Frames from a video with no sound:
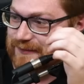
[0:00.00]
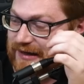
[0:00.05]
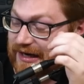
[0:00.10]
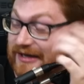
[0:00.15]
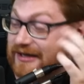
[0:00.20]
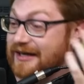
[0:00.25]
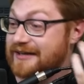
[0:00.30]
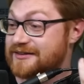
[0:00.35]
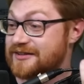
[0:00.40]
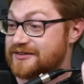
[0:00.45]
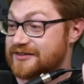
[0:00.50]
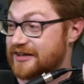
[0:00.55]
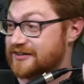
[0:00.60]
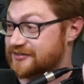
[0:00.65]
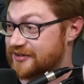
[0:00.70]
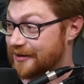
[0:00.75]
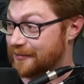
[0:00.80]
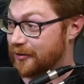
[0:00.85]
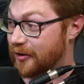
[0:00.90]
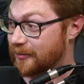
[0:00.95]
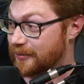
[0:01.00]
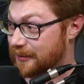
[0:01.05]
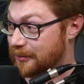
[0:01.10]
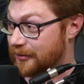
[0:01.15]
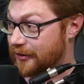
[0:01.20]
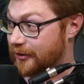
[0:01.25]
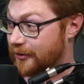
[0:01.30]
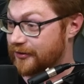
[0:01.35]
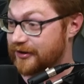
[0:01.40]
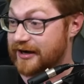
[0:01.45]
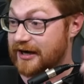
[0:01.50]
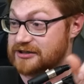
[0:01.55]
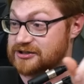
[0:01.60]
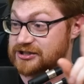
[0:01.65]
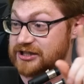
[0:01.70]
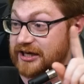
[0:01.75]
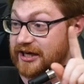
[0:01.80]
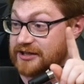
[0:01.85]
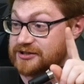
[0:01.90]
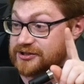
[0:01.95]
I like the desktop wallpaper though. Oh, they got
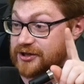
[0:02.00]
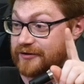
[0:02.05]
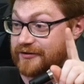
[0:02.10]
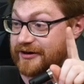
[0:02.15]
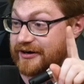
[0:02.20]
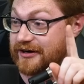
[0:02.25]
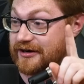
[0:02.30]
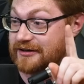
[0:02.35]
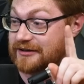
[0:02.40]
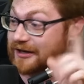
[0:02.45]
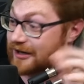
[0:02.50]
Cheat Engine over here.